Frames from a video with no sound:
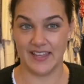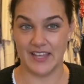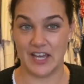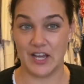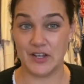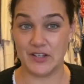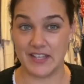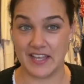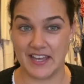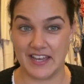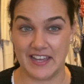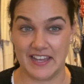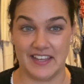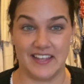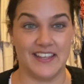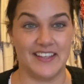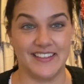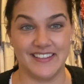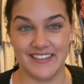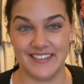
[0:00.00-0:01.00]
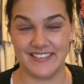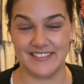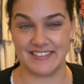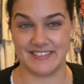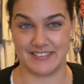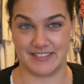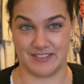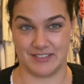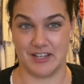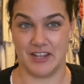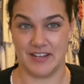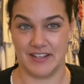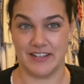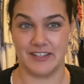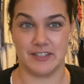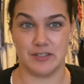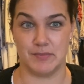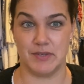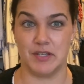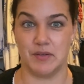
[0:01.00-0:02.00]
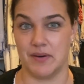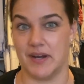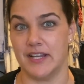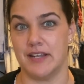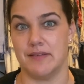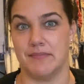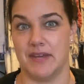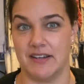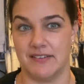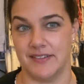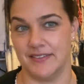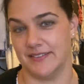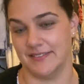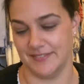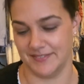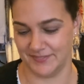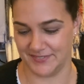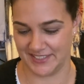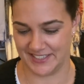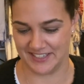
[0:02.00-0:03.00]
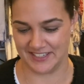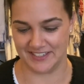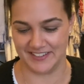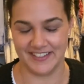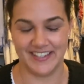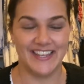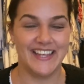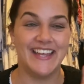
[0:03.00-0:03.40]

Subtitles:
Okay, this is turning into be quite a marathon video.